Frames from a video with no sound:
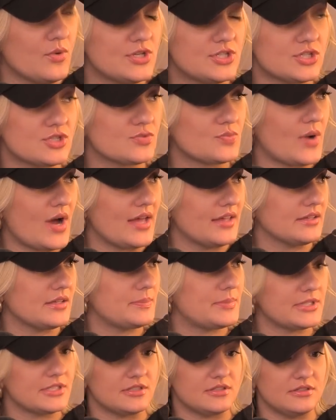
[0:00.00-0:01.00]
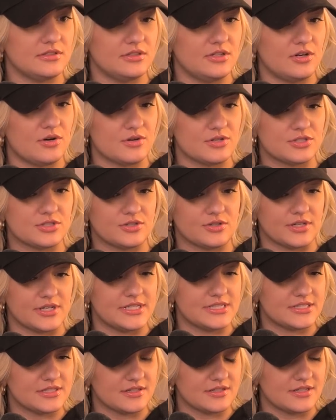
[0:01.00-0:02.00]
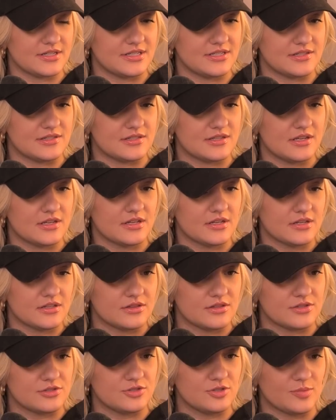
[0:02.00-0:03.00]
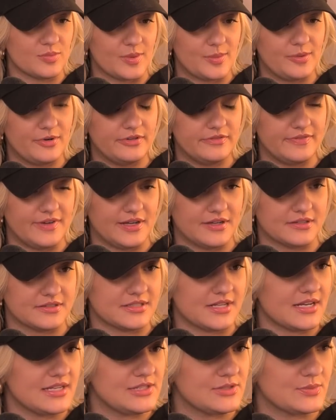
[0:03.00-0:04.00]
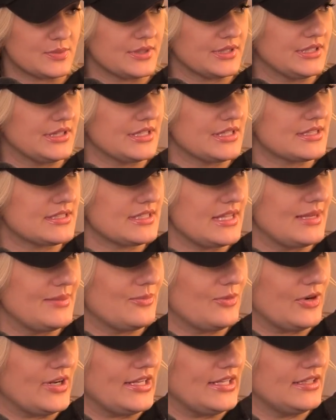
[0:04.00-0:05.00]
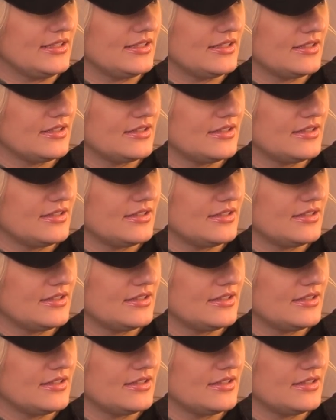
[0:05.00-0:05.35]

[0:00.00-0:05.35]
Which is wild. But you know what's crazier is the Super Bowl and Valentines were in the same week.